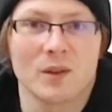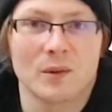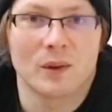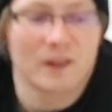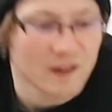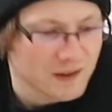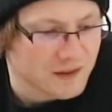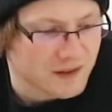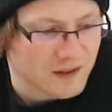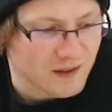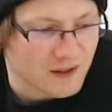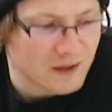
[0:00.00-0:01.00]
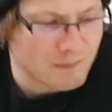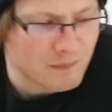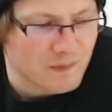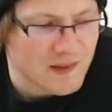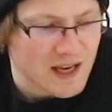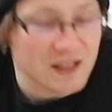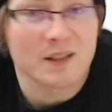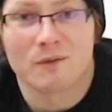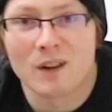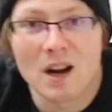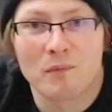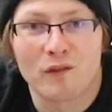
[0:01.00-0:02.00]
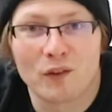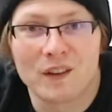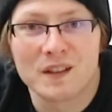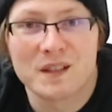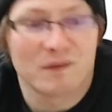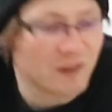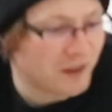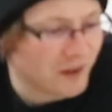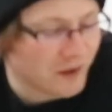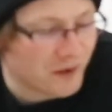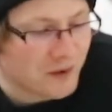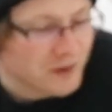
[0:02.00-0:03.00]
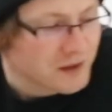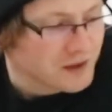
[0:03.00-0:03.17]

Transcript: anyway, that's a wrap for this video.